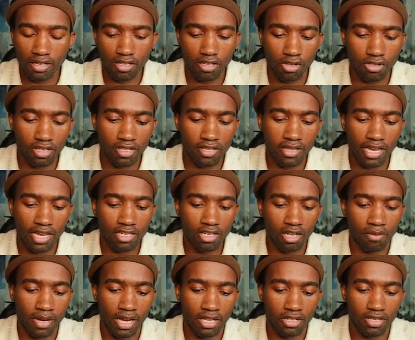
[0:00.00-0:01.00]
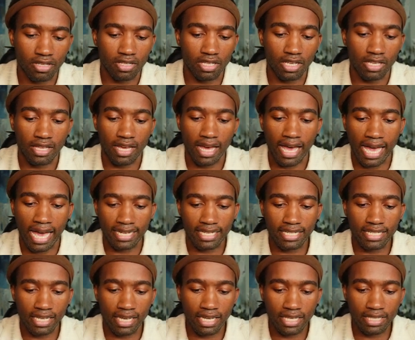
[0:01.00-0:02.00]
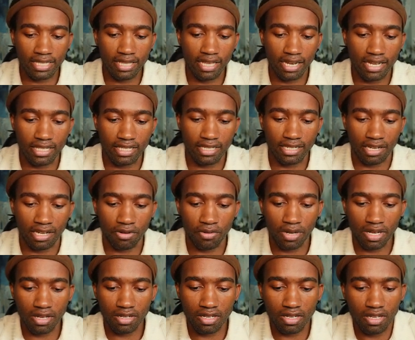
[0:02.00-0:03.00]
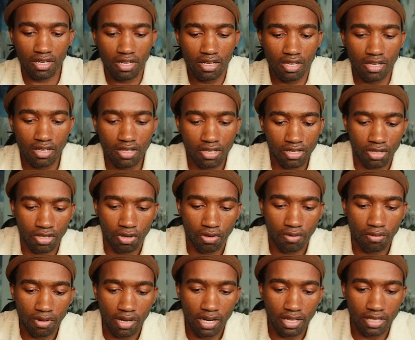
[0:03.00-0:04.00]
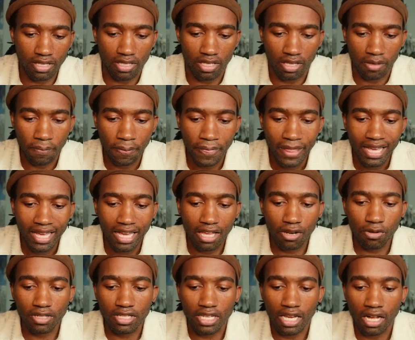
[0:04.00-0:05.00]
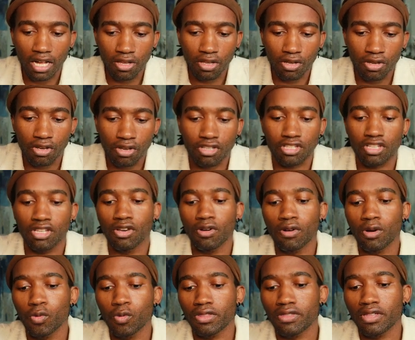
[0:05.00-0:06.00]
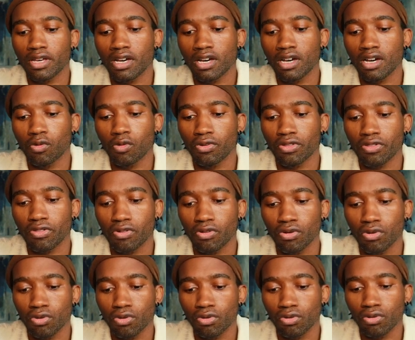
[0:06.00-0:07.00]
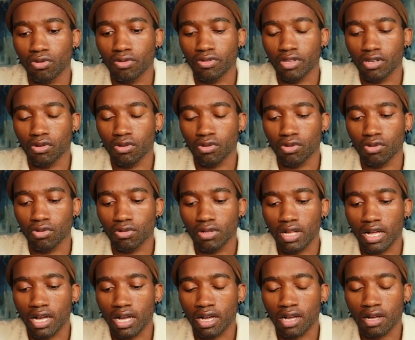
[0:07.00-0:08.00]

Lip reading: use the slash command to see the ad text that it's generated. So let's see. It'll tell you, because you know with Google, the Google